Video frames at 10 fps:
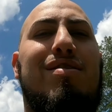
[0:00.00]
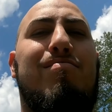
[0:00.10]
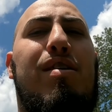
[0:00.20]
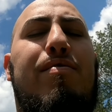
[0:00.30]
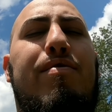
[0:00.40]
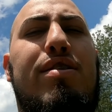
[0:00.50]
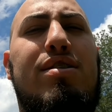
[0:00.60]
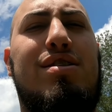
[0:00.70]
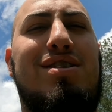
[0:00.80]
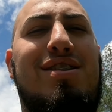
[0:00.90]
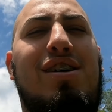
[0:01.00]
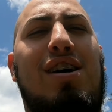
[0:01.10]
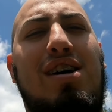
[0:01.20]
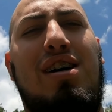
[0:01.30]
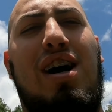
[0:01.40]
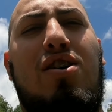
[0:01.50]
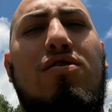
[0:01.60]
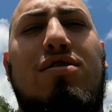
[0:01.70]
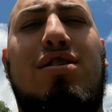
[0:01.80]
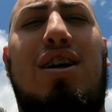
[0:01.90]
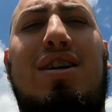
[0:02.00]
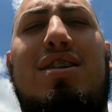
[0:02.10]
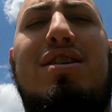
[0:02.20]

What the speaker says: But first, a cold start.